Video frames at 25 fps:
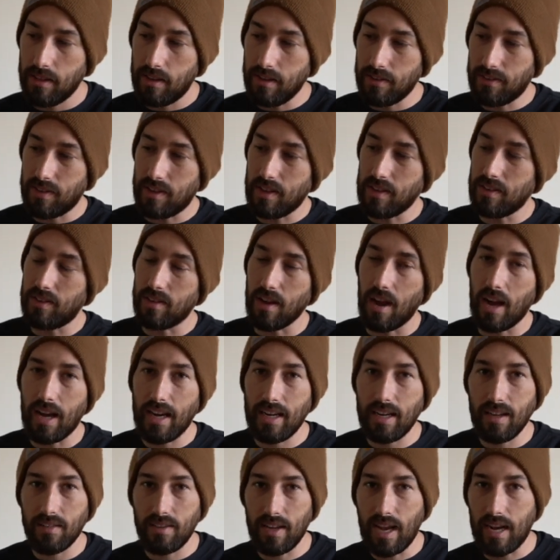This
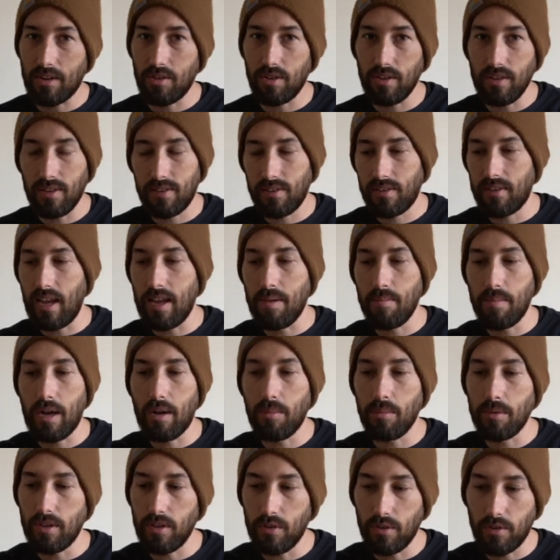design is actually the same
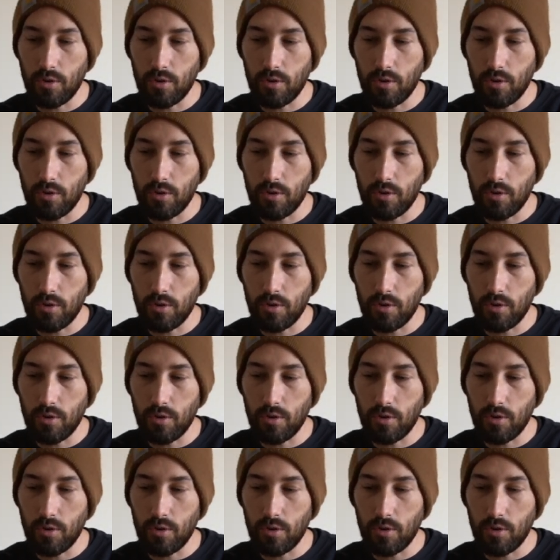helmet that